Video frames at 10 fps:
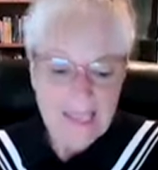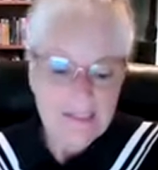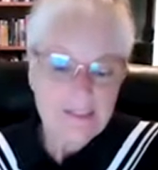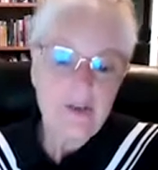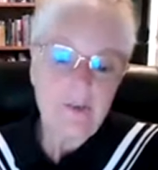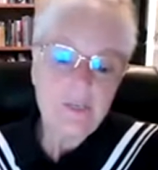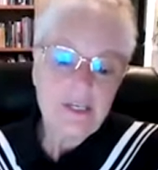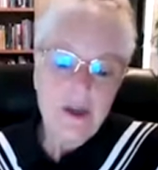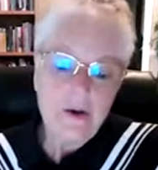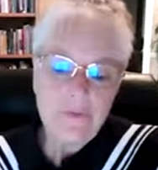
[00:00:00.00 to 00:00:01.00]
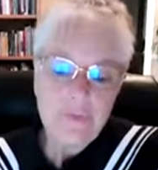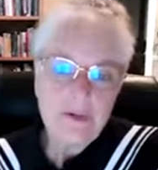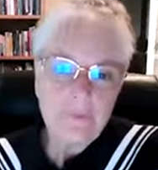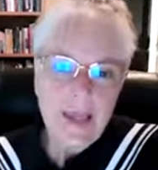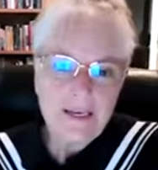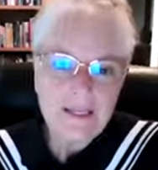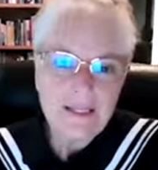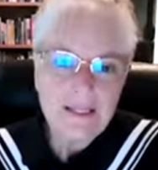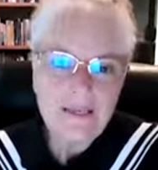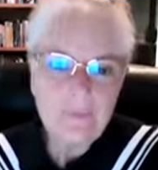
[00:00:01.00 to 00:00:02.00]
So we know
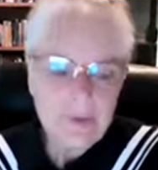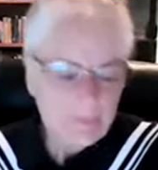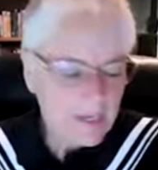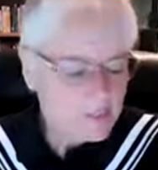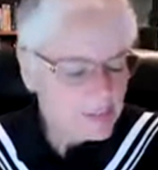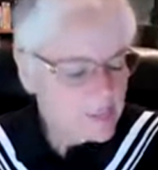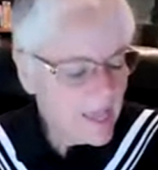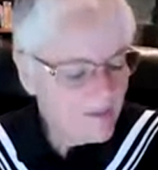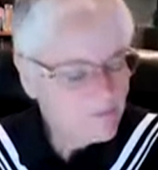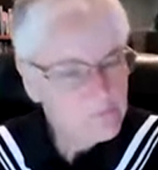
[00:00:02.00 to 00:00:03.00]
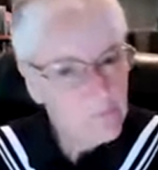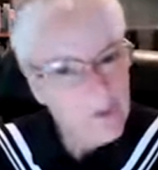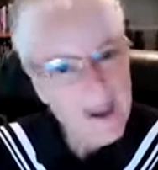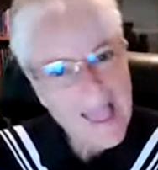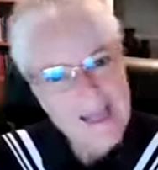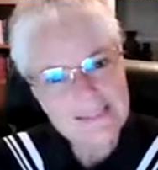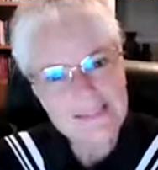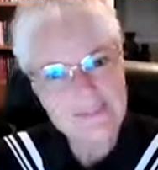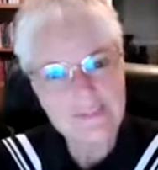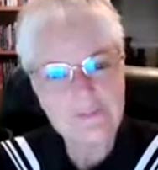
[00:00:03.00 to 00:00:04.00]
theoretically, when patients have more
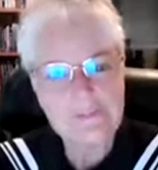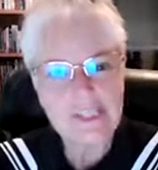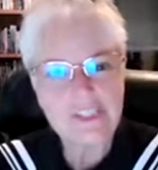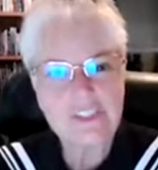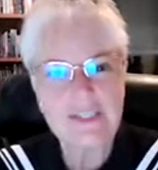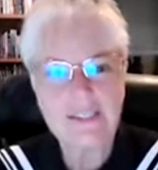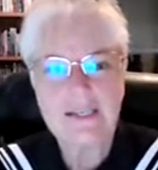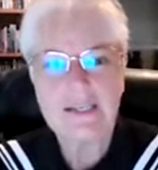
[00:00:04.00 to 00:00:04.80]
access to information,